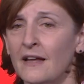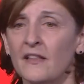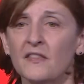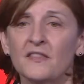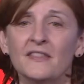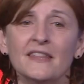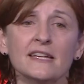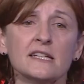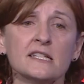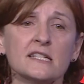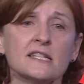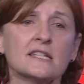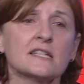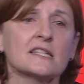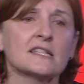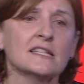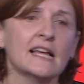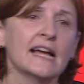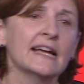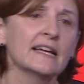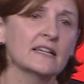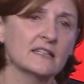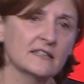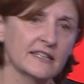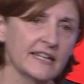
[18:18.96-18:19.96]
This is
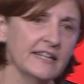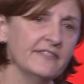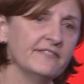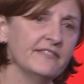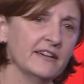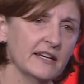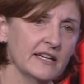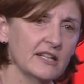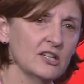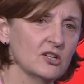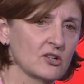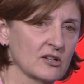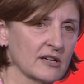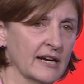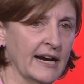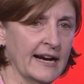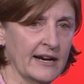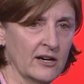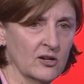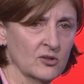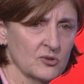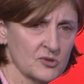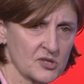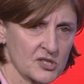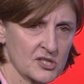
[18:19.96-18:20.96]
like leaving your
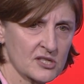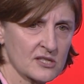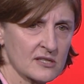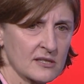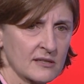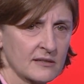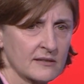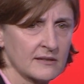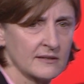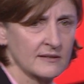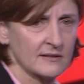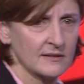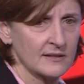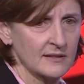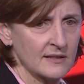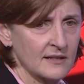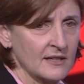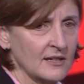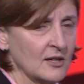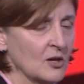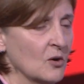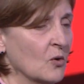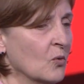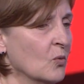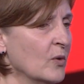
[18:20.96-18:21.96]
house
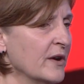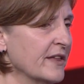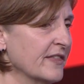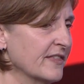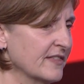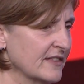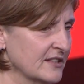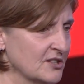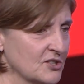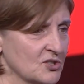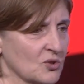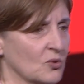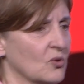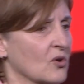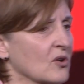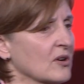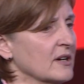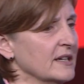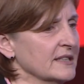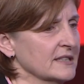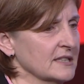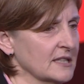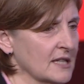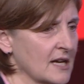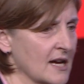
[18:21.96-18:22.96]
with the door
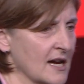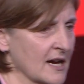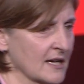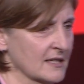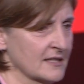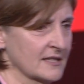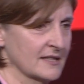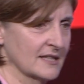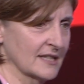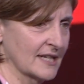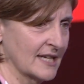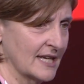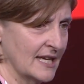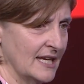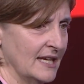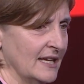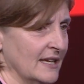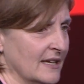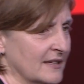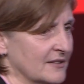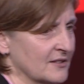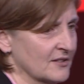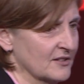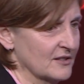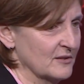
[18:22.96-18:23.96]
unlocked, the key
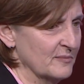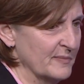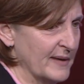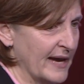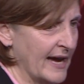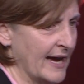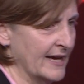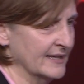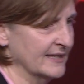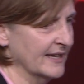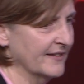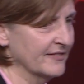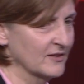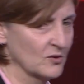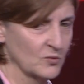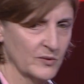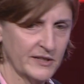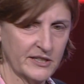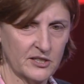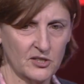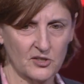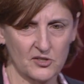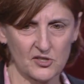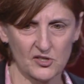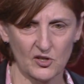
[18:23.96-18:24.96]
under the mat, and the
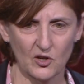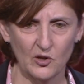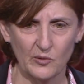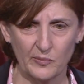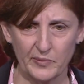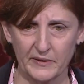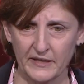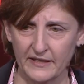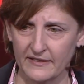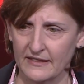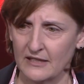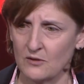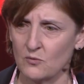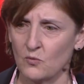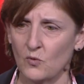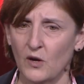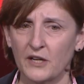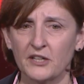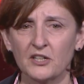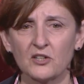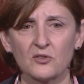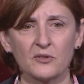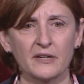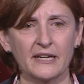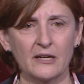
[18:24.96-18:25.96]
windows open, and then
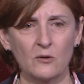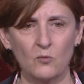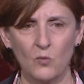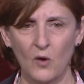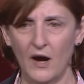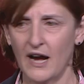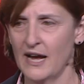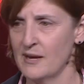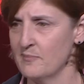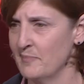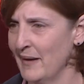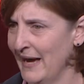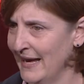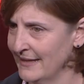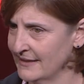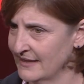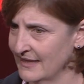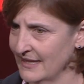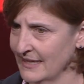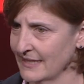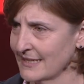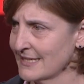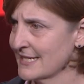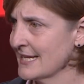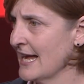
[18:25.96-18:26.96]
wondering why bad
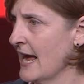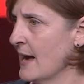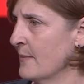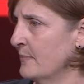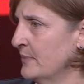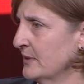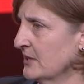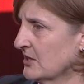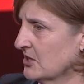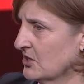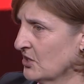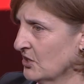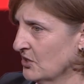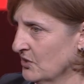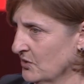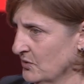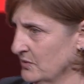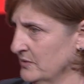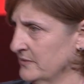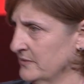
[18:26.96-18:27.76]
things happen to you.